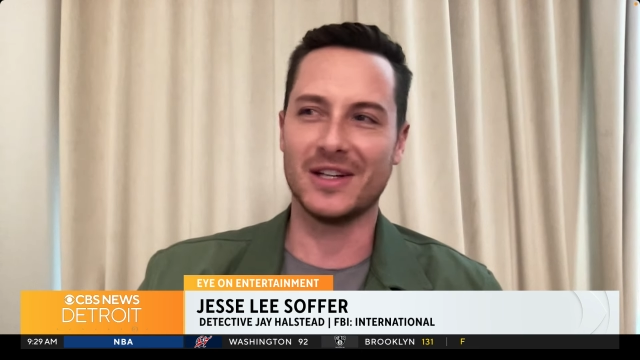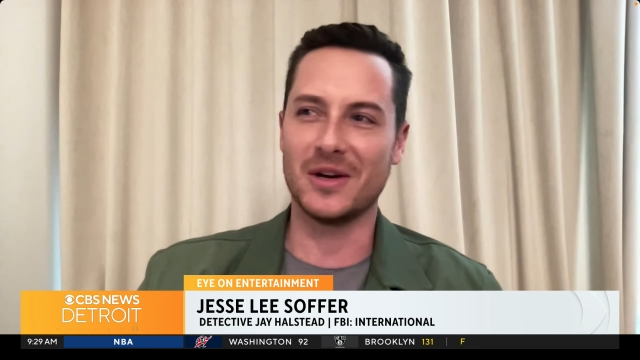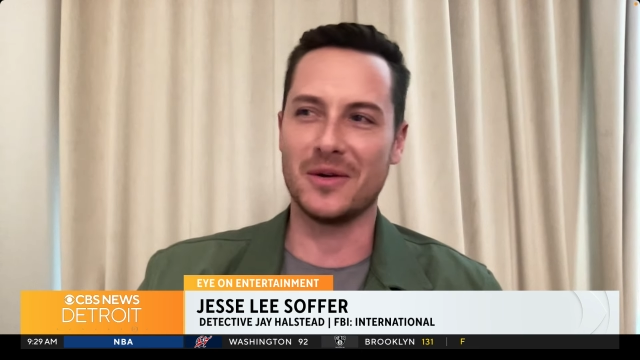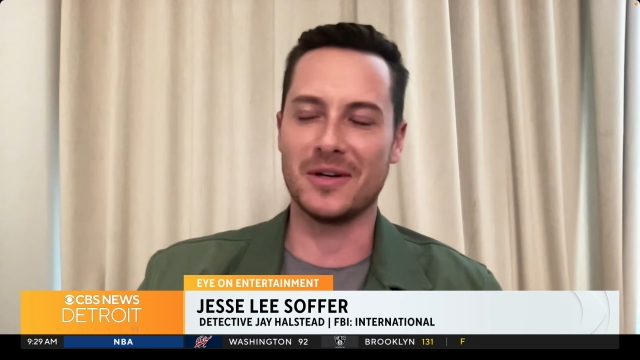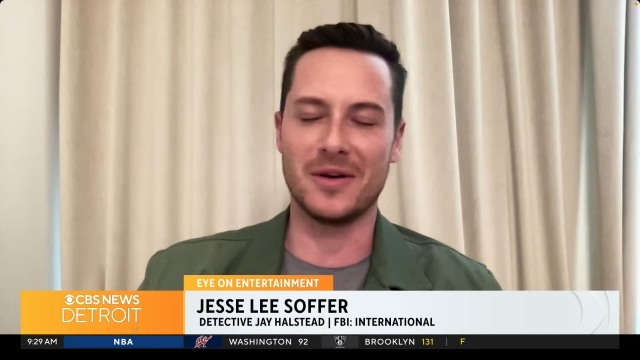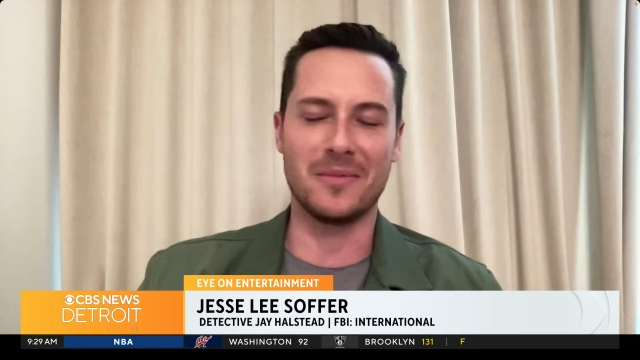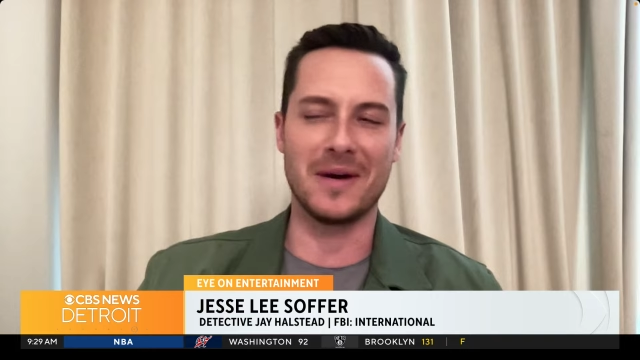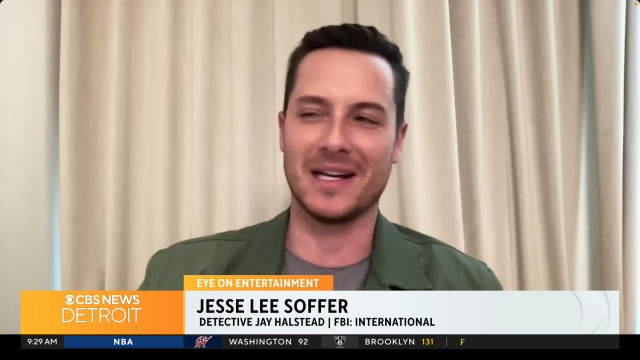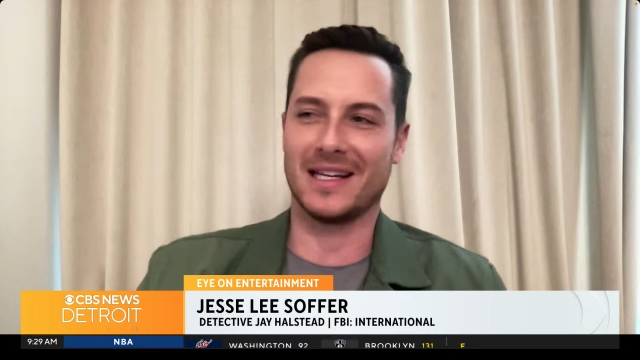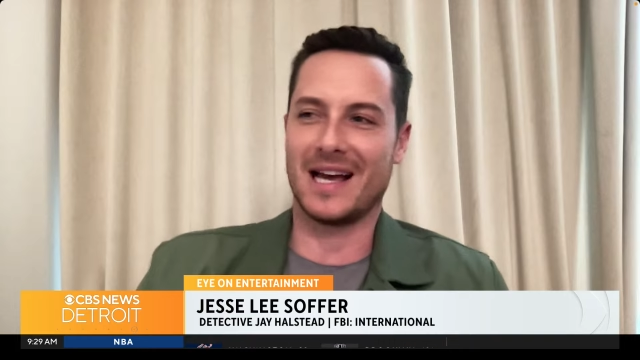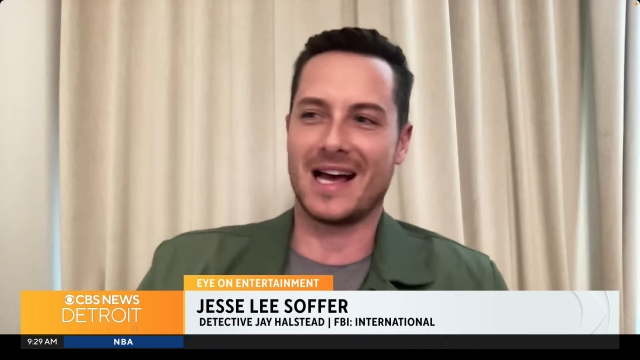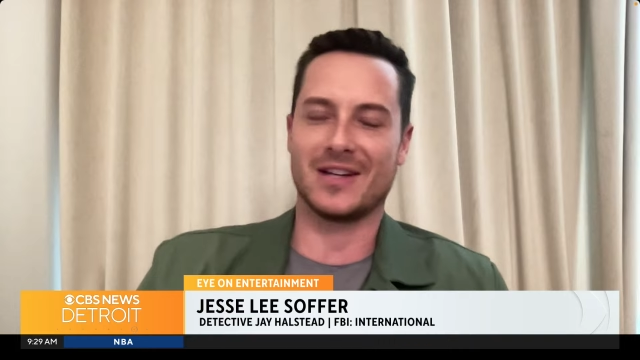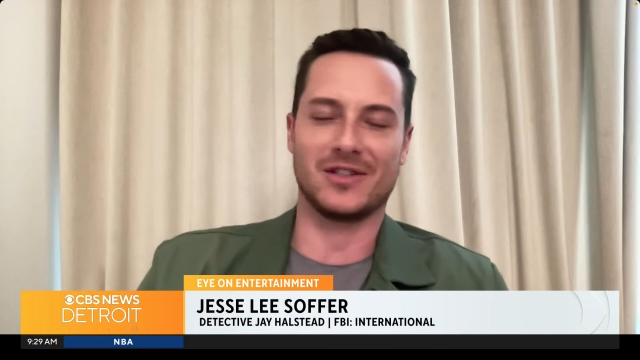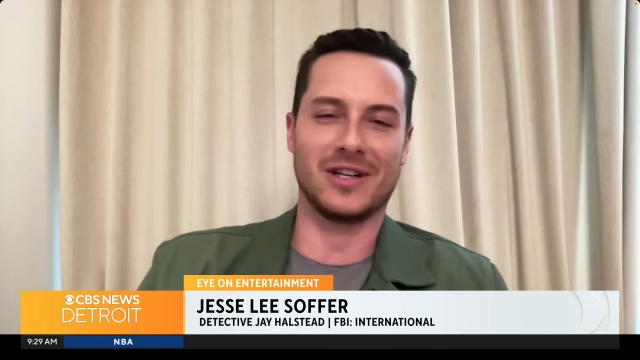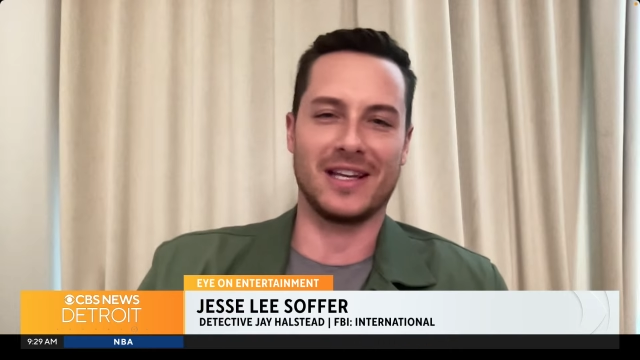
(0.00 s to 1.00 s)
going, oh my
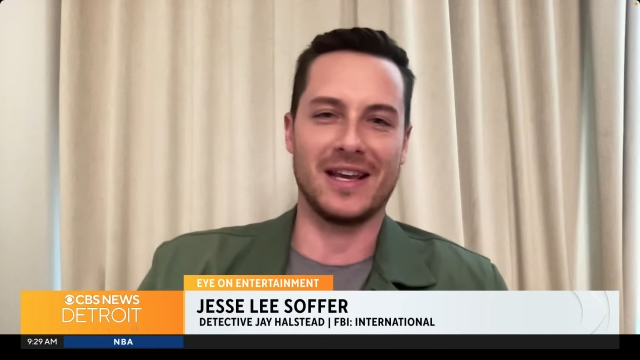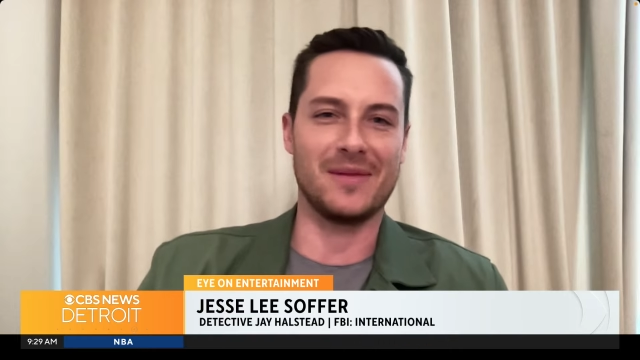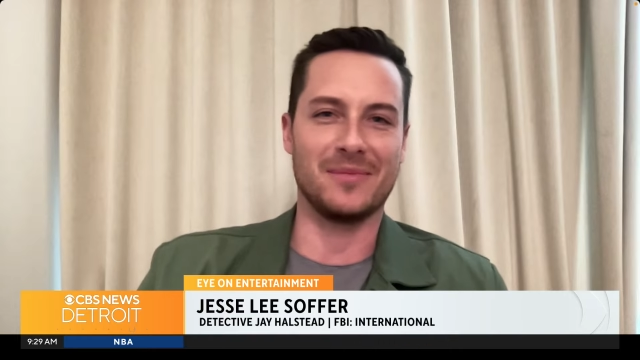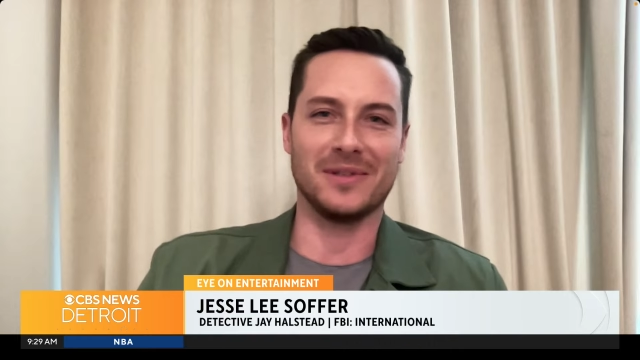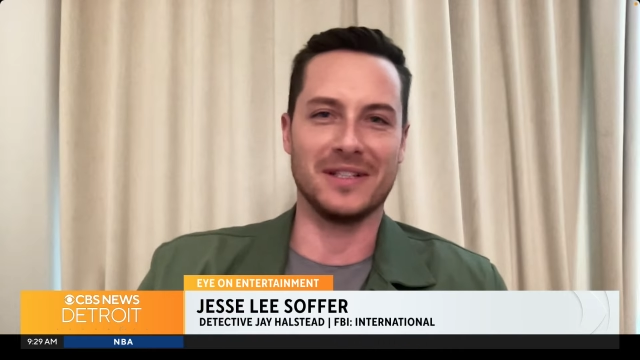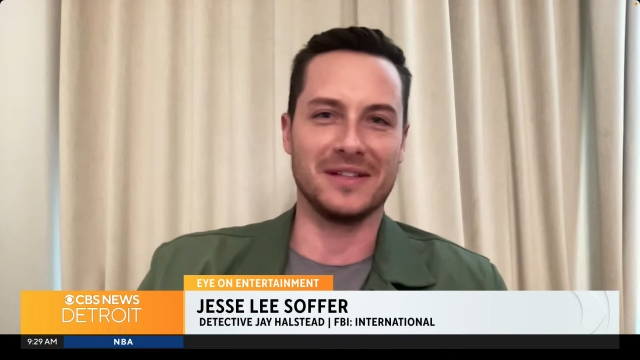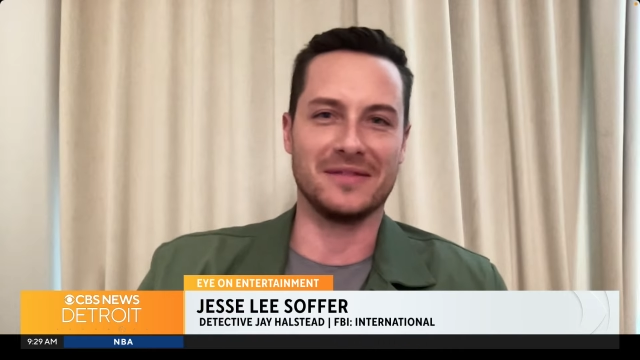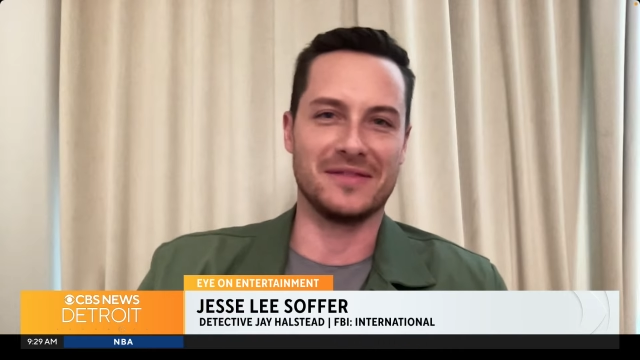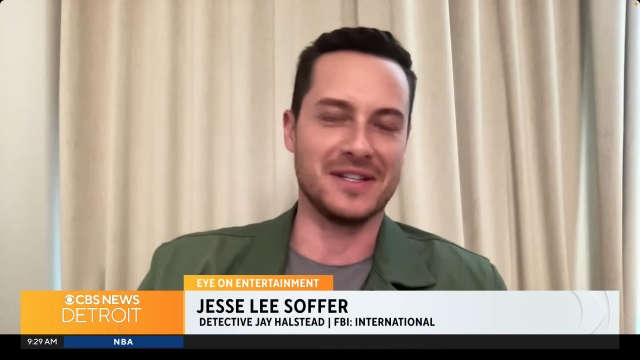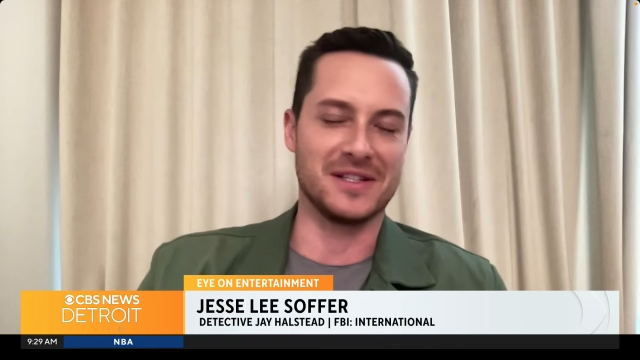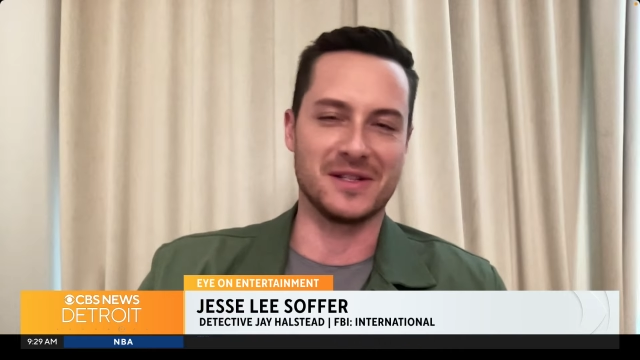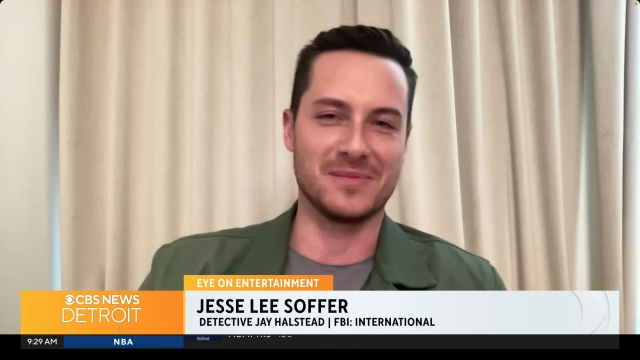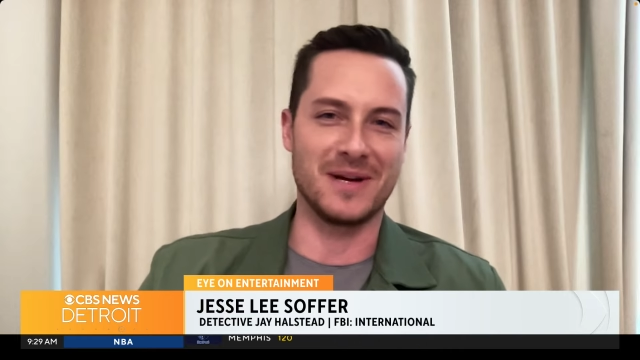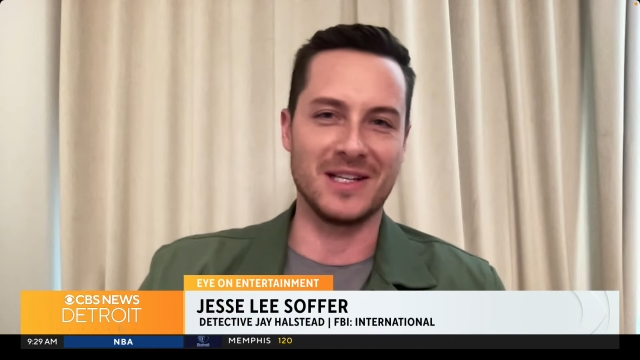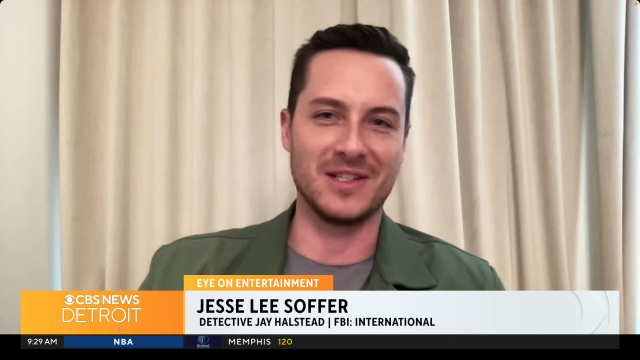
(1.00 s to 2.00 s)
gosh, I can't believe
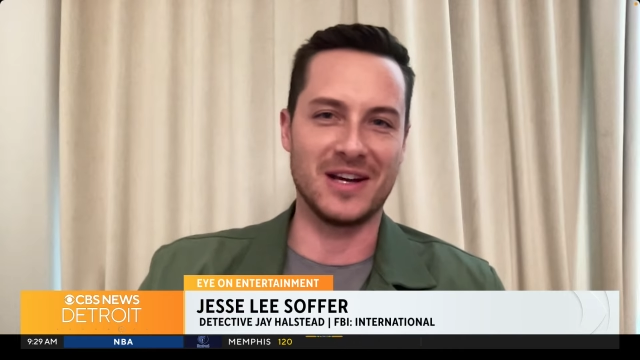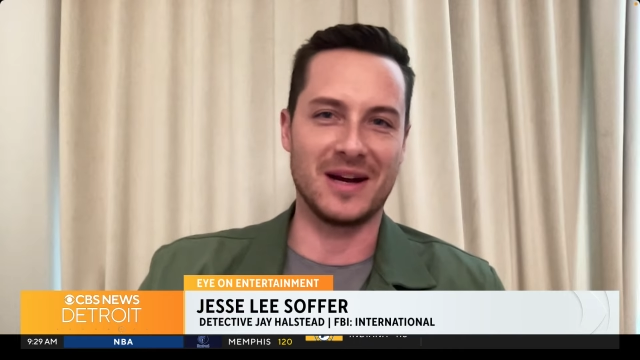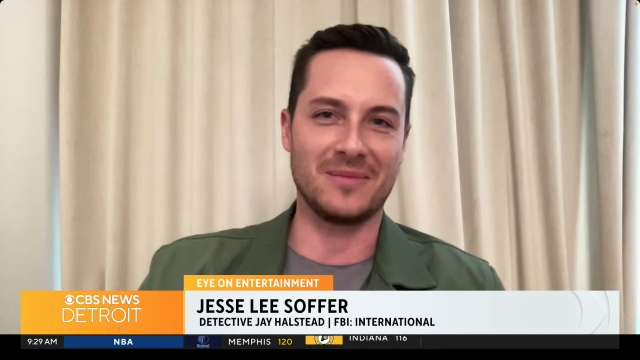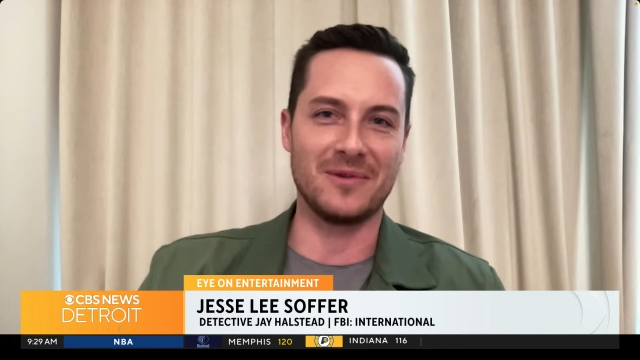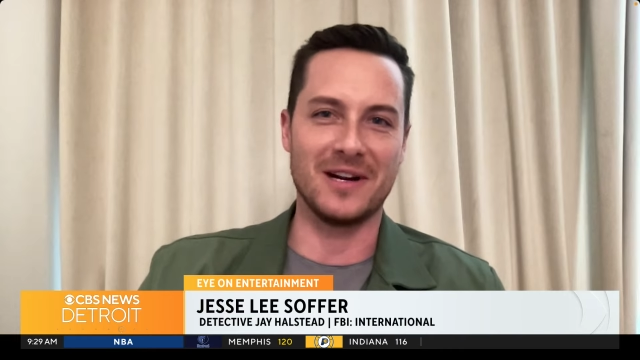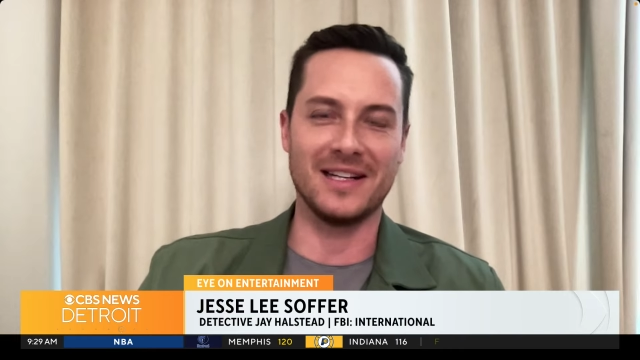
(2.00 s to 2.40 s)
this is my job